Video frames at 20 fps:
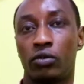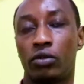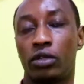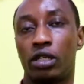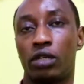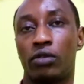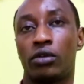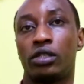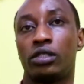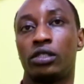when
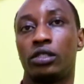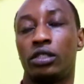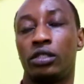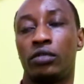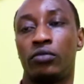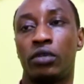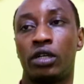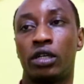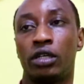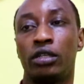I was in
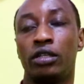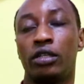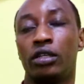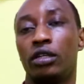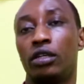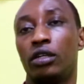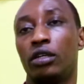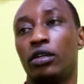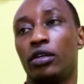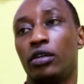my
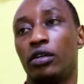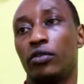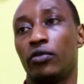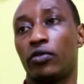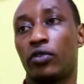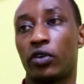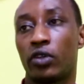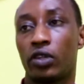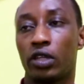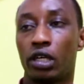
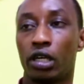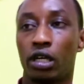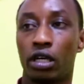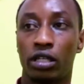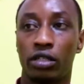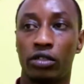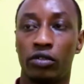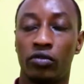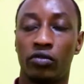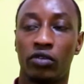fourth year
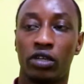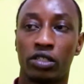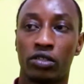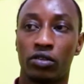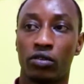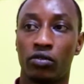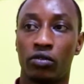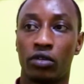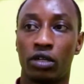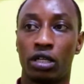at University
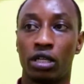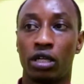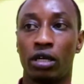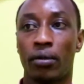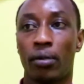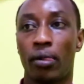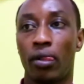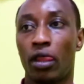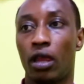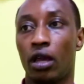of Rwanda.
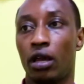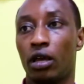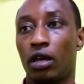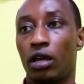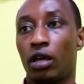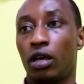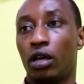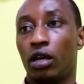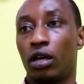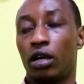
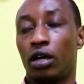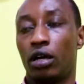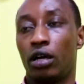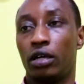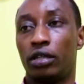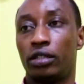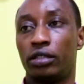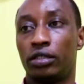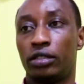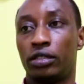
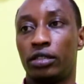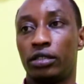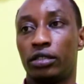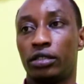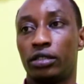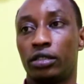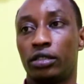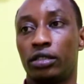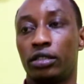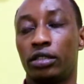And
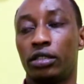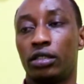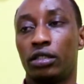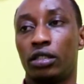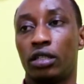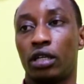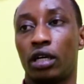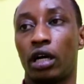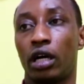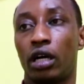
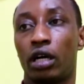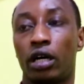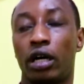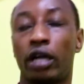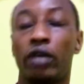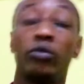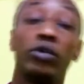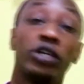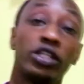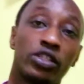uh, I
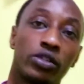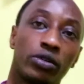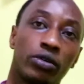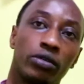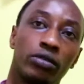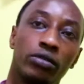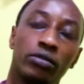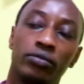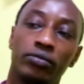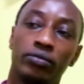went
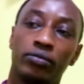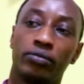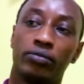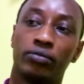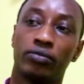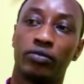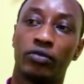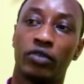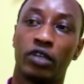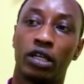on
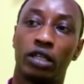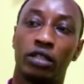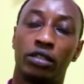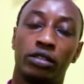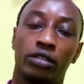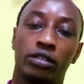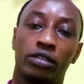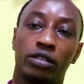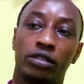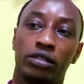
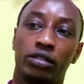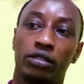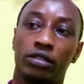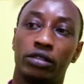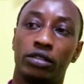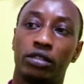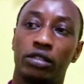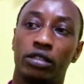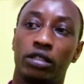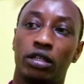and
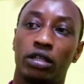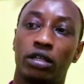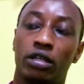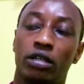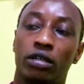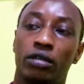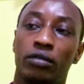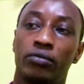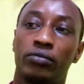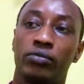
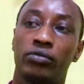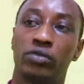um,